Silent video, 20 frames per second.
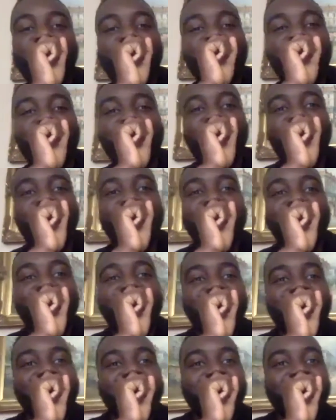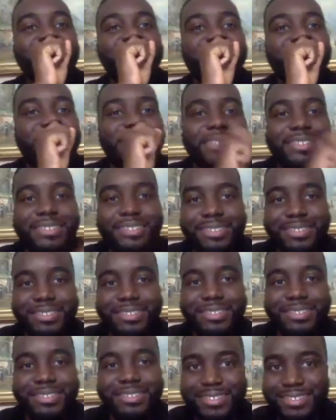you know what, that's what we need. We need
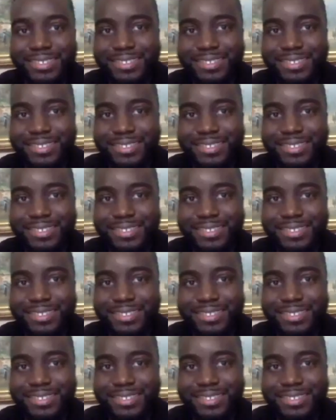the sound